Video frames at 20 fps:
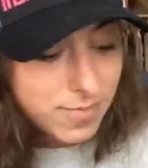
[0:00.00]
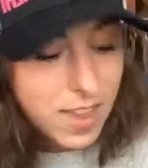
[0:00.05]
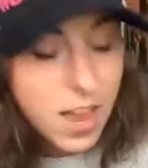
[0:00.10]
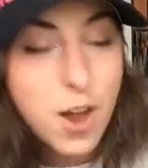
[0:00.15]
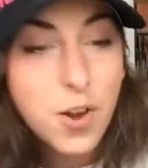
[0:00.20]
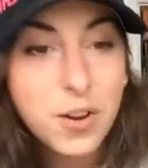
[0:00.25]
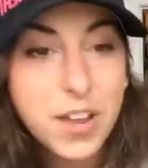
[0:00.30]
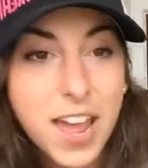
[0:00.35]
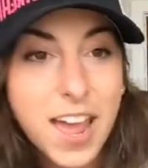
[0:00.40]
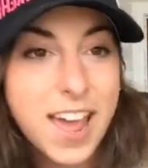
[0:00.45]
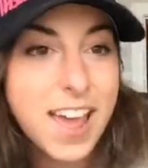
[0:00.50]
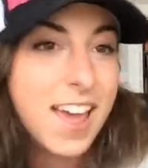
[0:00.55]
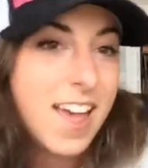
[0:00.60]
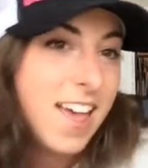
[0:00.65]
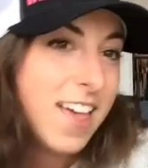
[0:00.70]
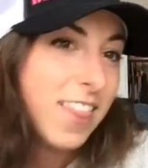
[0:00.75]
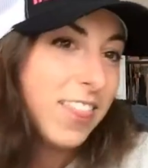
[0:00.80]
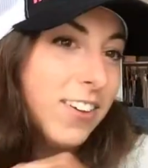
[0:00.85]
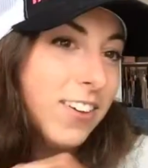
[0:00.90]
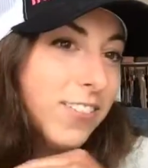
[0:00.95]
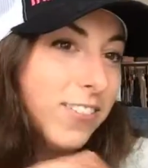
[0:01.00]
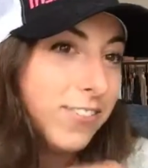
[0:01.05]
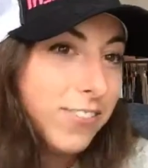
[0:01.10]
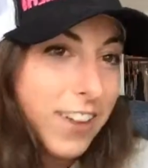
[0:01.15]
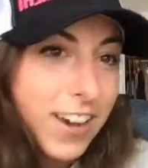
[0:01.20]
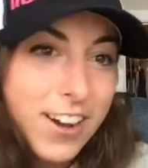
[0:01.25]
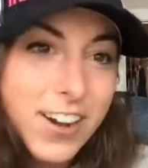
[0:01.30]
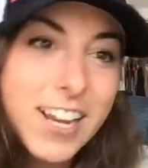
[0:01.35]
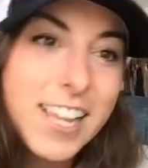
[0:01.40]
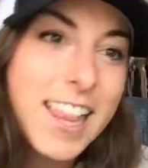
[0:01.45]
Okay, the
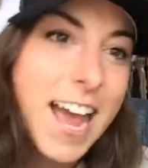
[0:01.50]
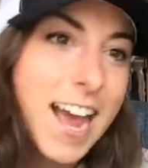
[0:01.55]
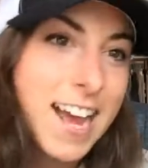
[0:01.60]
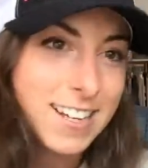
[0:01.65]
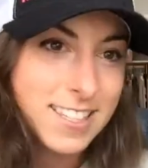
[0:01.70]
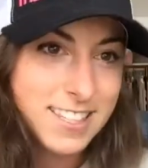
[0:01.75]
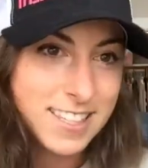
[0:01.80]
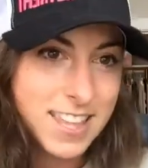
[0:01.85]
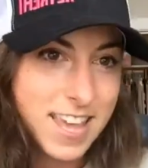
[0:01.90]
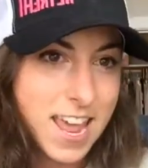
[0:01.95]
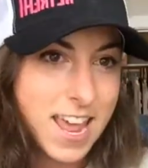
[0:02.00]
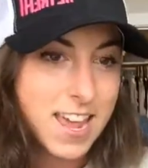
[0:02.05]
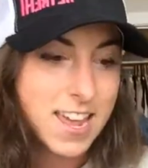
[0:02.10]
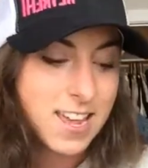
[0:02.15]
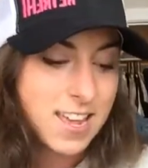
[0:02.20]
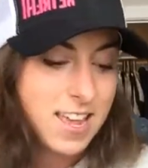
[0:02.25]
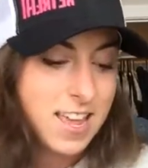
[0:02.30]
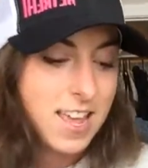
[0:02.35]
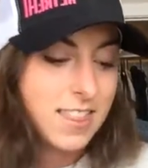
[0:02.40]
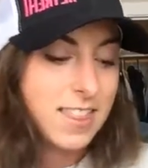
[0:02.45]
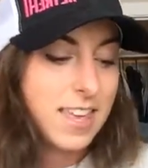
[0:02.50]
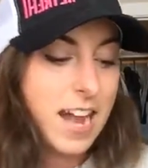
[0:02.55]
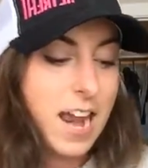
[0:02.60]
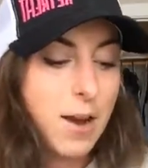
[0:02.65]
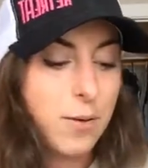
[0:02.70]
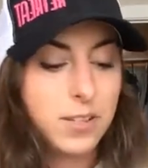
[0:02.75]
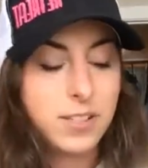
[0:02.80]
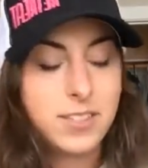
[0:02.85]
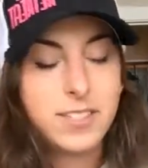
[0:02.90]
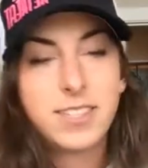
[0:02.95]
very last thing that
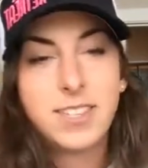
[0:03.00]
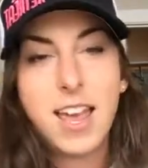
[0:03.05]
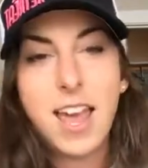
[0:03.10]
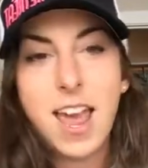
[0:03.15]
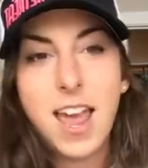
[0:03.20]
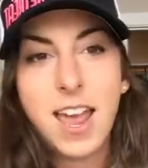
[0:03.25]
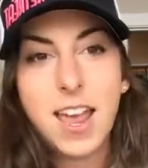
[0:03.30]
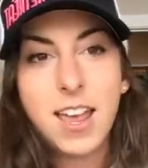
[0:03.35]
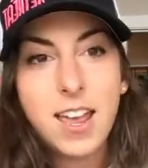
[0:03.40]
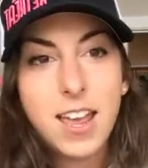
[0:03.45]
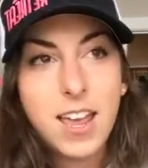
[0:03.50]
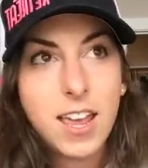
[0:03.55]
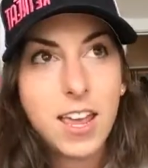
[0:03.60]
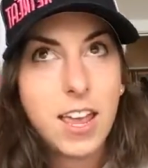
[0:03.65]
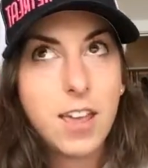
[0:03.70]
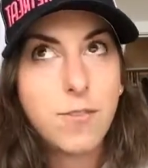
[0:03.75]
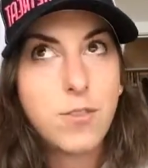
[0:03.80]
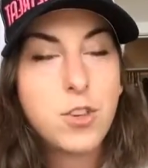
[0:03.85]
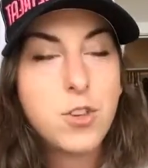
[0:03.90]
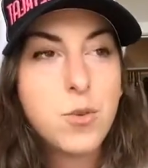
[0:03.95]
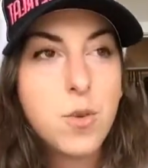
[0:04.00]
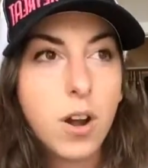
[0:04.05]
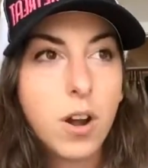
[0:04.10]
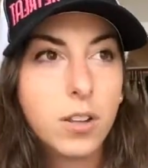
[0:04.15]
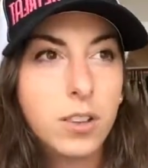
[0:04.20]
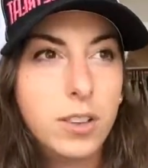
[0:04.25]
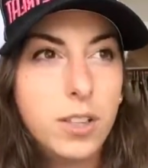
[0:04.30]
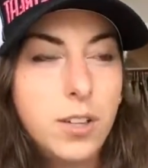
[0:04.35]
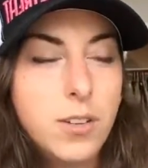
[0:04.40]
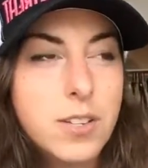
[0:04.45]
I would say if you are
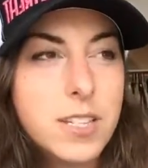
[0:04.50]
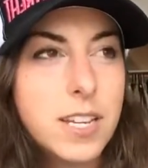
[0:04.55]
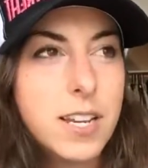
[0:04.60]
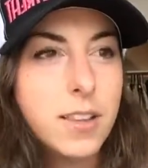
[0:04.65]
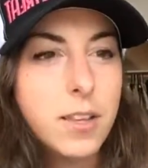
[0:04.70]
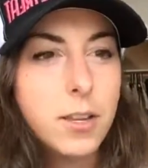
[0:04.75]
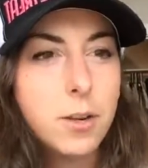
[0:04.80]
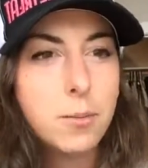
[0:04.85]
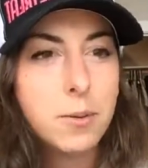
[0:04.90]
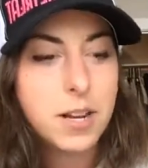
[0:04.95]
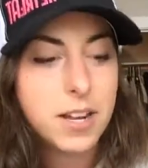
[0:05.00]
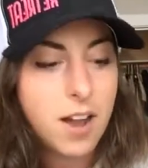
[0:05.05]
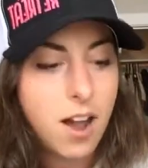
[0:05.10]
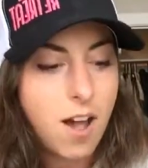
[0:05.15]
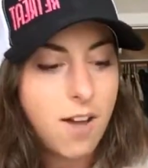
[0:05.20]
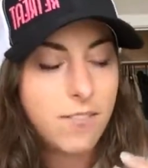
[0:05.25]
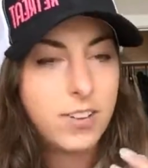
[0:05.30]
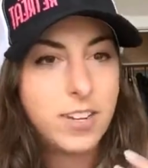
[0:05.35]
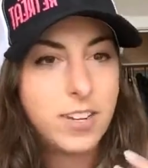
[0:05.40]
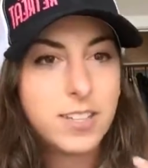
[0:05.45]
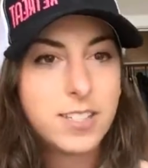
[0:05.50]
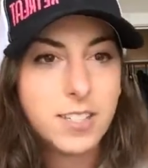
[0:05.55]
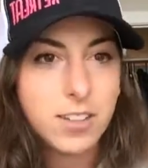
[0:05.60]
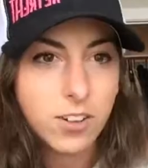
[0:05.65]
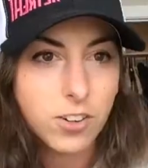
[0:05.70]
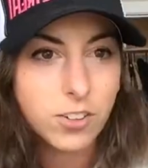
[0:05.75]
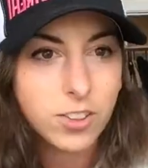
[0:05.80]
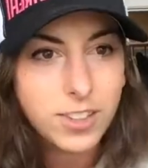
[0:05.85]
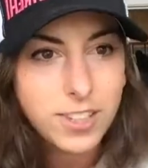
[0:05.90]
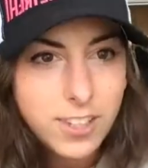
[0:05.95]
losing a little bit of confidence and
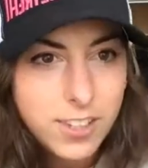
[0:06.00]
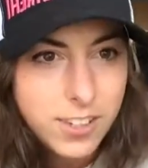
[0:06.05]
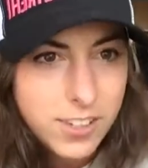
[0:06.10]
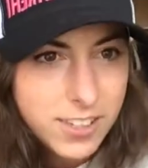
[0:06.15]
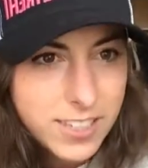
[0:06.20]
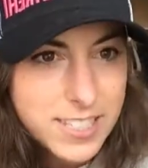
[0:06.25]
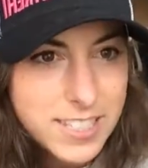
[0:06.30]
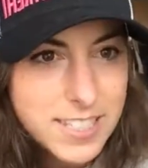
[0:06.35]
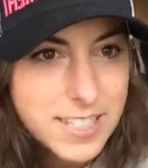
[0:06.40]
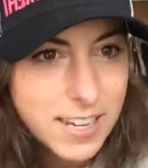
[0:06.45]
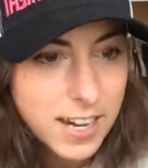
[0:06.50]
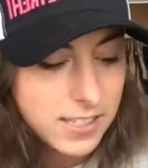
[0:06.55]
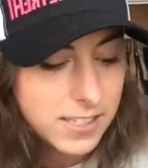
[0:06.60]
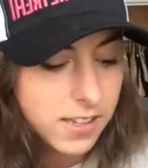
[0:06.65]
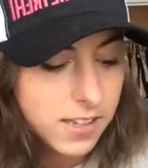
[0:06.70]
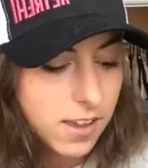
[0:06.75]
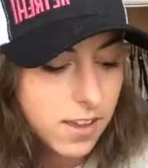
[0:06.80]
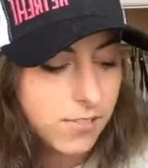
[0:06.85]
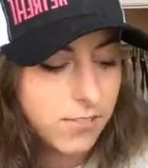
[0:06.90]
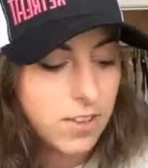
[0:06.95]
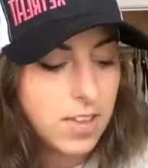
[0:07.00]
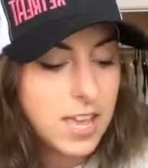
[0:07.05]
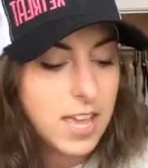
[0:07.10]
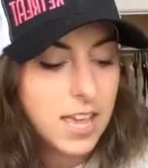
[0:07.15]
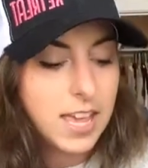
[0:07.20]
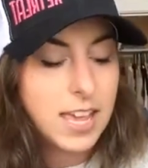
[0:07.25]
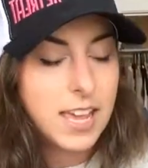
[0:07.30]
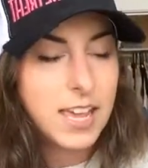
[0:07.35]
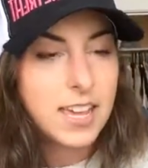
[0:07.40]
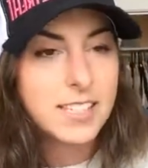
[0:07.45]
are a little indecisive
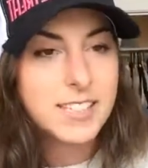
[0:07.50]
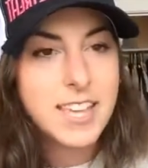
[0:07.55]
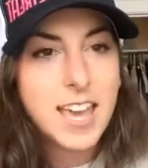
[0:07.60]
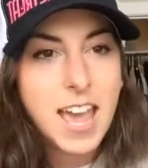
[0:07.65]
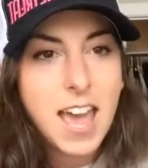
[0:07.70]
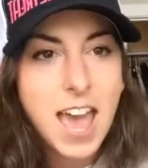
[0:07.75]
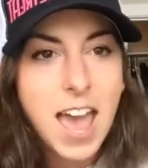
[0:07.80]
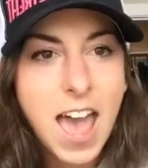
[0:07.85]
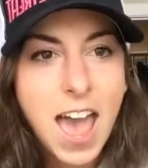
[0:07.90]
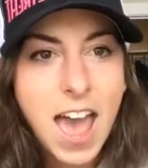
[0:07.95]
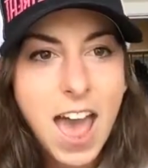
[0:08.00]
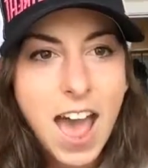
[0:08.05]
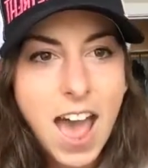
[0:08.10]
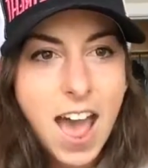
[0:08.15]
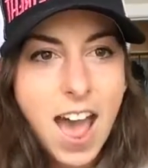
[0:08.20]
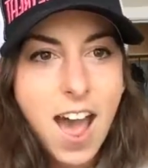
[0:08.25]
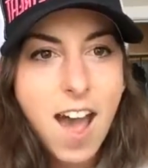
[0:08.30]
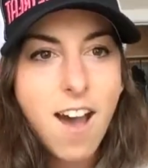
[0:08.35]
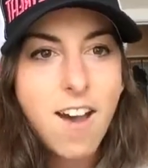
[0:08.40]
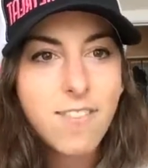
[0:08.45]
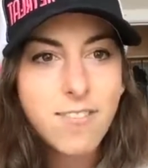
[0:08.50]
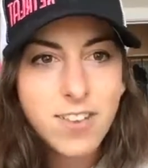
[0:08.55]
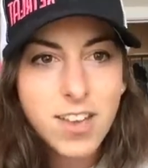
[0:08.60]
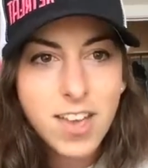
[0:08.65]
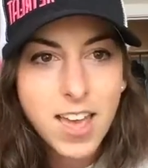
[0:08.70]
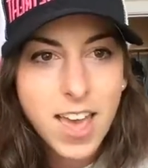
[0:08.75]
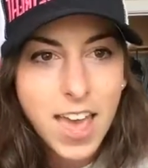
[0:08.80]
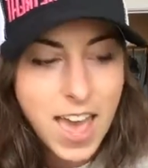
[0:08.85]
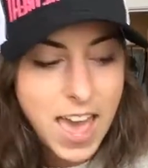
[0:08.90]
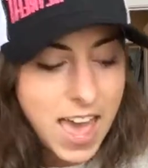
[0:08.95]
is have
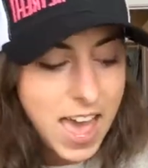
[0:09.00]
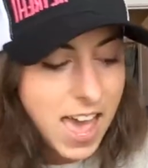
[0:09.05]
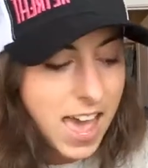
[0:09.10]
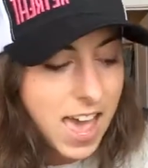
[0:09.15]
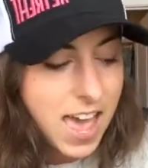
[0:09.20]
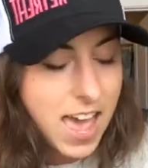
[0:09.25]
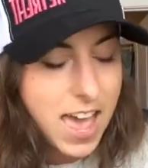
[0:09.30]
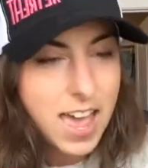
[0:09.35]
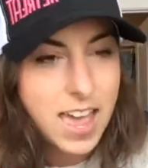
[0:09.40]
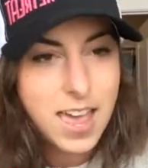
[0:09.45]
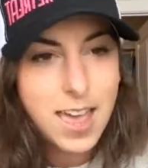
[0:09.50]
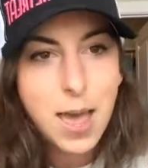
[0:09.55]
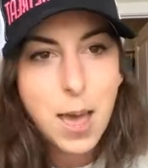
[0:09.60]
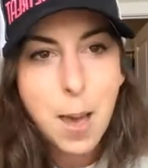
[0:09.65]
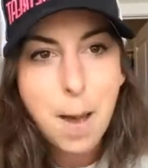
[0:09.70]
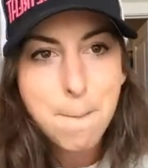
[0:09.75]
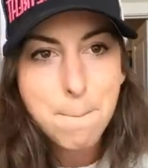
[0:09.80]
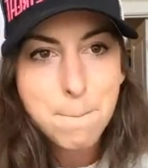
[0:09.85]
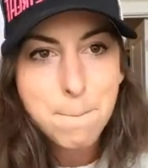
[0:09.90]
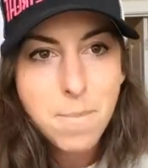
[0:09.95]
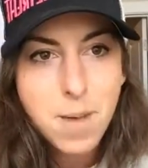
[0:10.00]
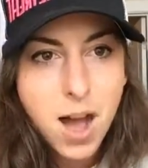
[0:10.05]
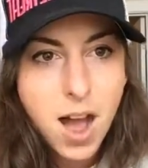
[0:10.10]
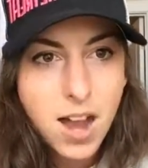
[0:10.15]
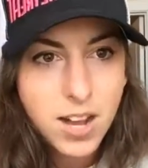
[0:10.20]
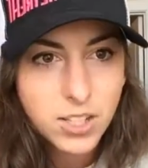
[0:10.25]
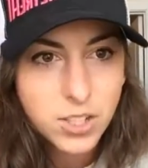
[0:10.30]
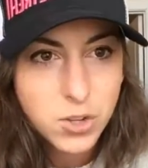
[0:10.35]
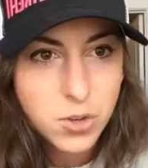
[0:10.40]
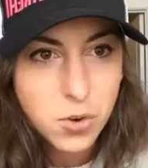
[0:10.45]
a
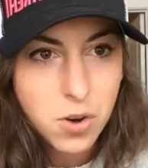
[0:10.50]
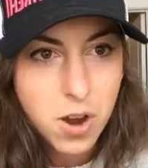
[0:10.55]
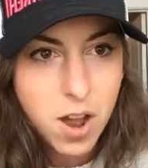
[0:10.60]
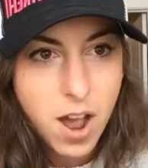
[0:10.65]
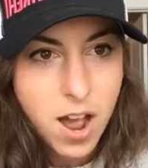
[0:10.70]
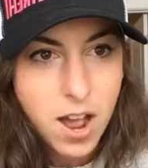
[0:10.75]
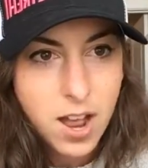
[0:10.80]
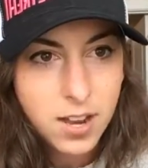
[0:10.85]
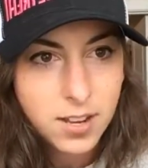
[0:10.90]
mantra,